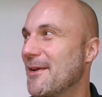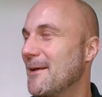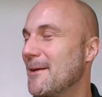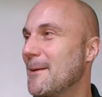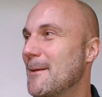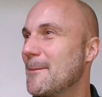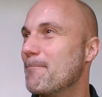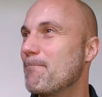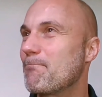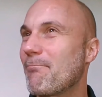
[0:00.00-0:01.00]

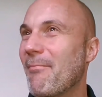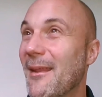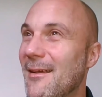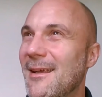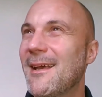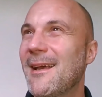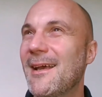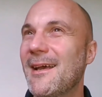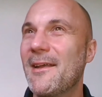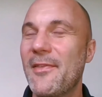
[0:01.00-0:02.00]

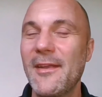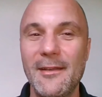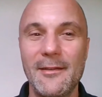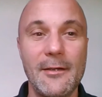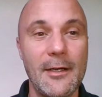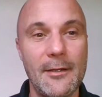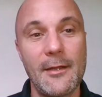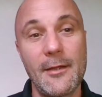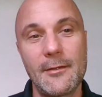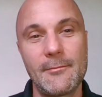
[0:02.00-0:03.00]
I think
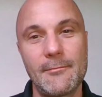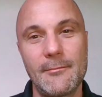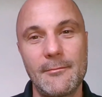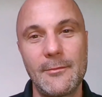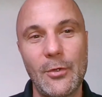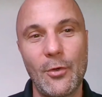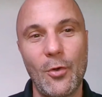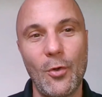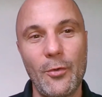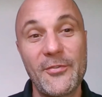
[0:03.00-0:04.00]
the
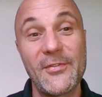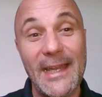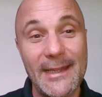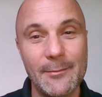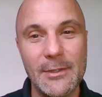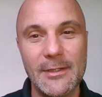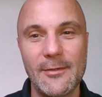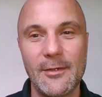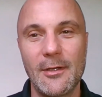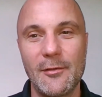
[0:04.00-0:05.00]
whole
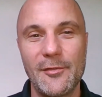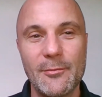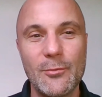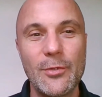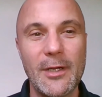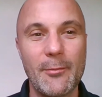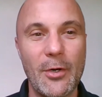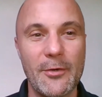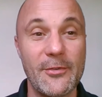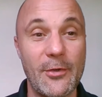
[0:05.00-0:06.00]
settlement of the moon and
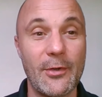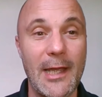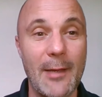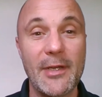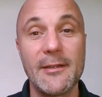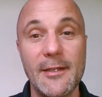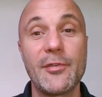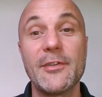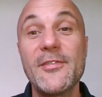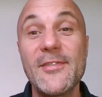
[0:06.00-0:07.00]
Mars is going to happen in
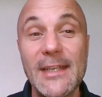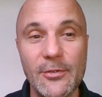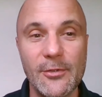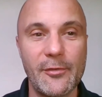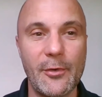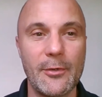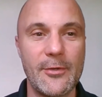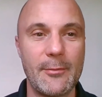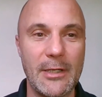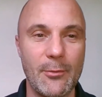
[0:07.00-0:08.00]
different stages, of
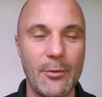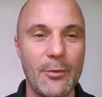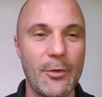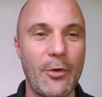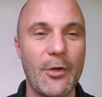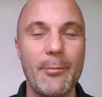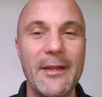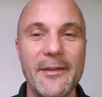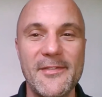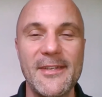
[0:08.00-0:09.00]
course. I mean, we're not going to
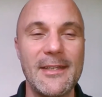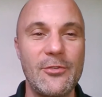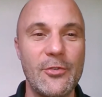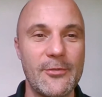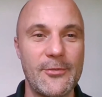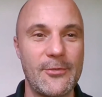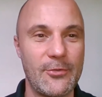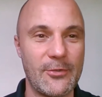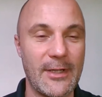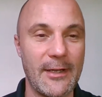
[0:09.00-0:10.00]
build a city
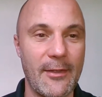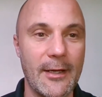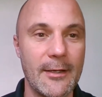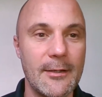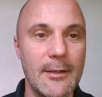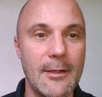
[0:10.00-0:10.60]
just like that.